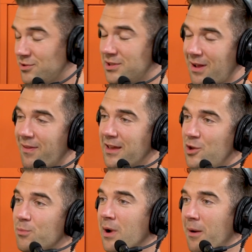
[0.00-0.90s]
she's a lot like
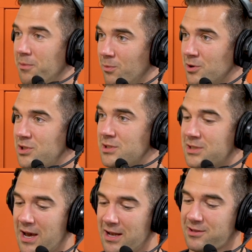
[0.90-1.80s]
you probably where she's
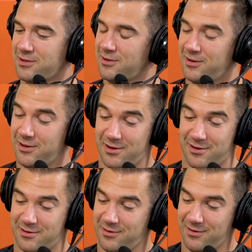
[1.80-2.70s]
got
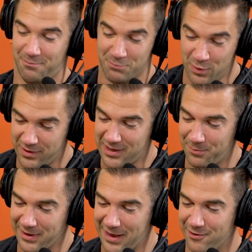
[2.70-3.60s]
a movie
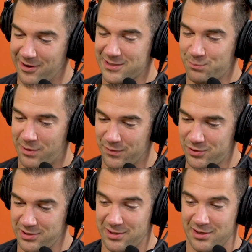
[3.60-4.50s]
coming out next month.
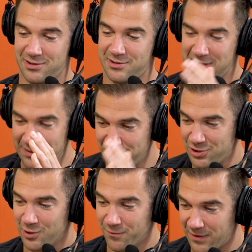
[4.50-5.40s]
She does T V
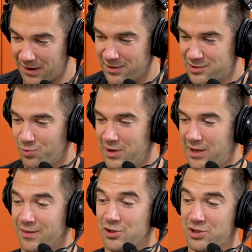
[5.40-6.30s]
show five days a
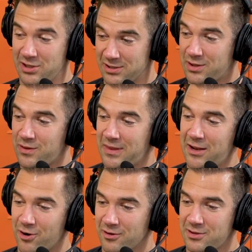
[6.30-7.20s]
week. And then she does
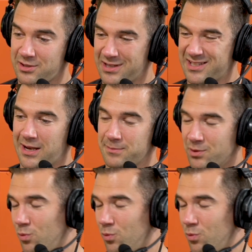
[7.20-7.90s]
theater six times a